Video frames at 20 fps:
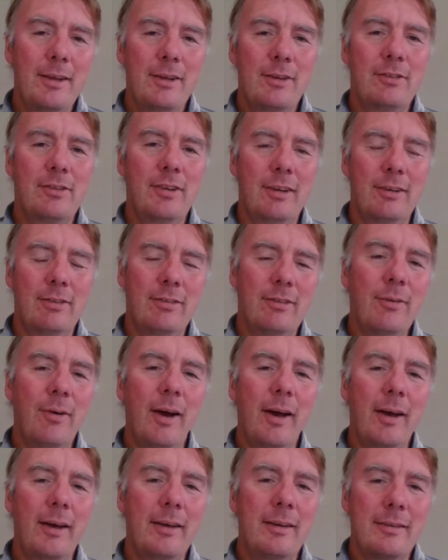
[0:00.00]
6 to
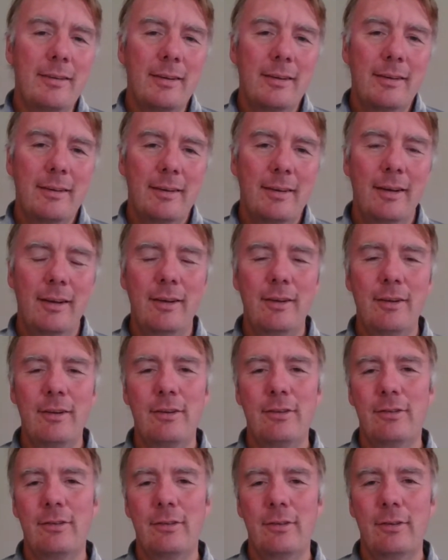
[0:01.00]
8
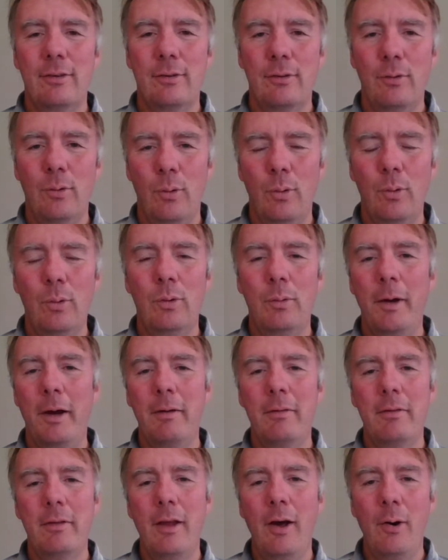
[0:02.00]
is all
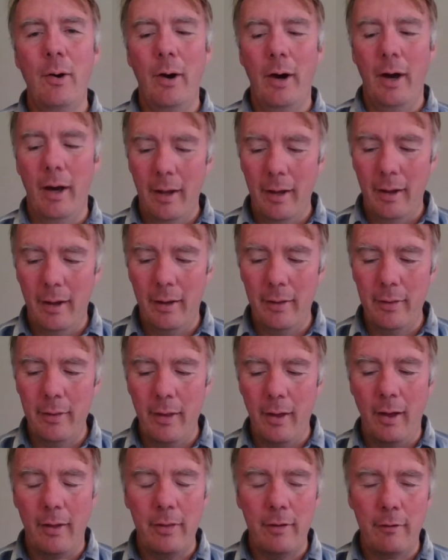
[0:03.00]
about Noah and
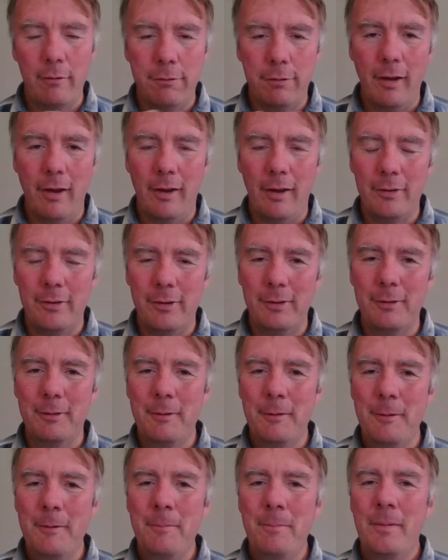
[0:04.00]
the flood. And
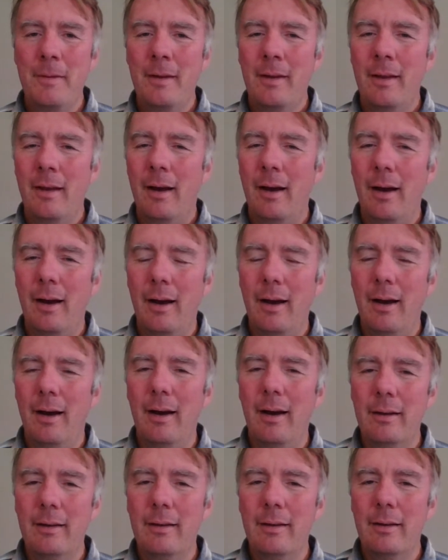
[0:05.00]

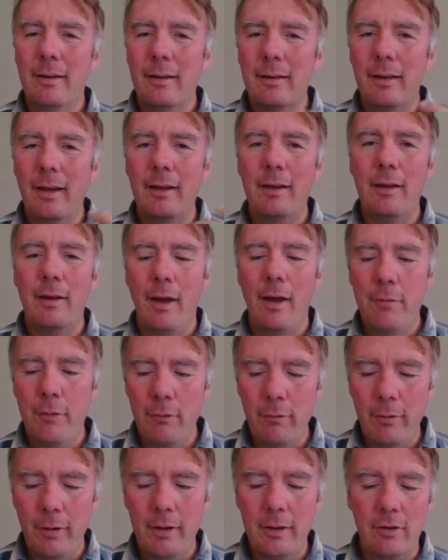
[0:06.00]
then if you
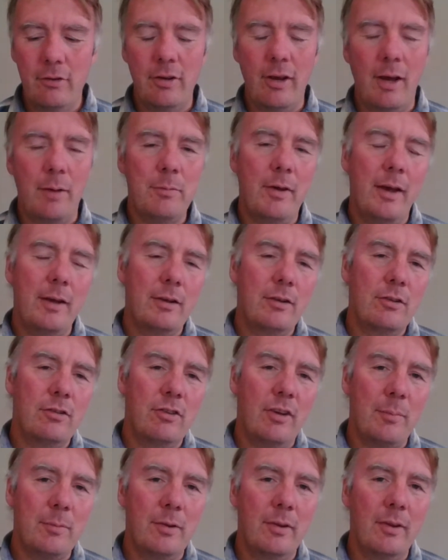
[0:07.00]
read the chapter headings,
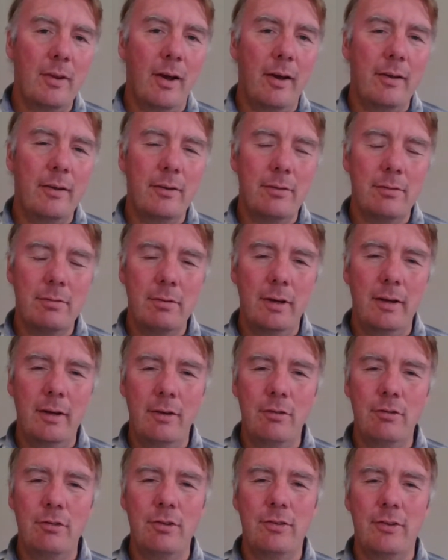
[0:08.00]
chapter 9, it's really
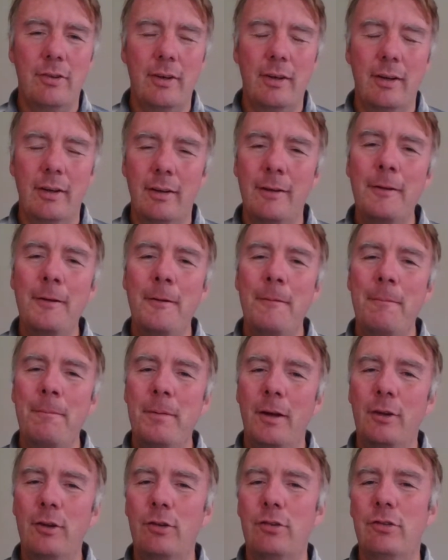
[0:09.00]
interesting.
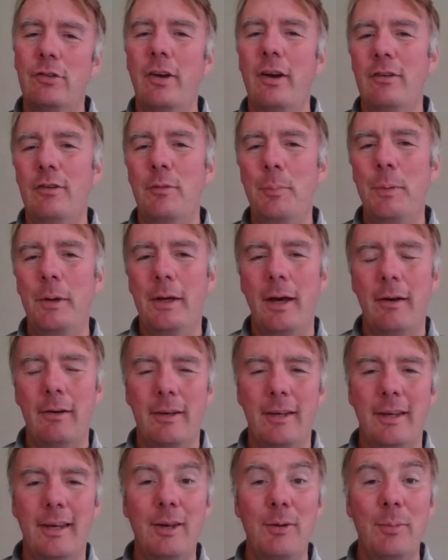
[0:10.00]
And you'll start to pick out
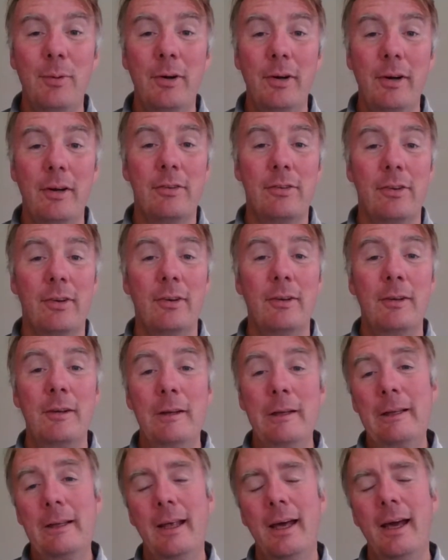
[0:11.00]
key words. So
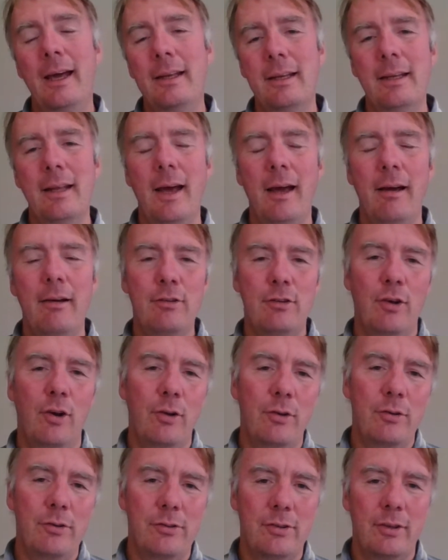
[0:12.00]
the heading there is
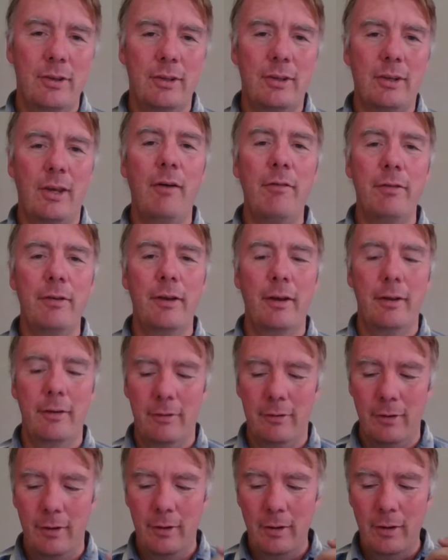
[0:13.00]
God's covenant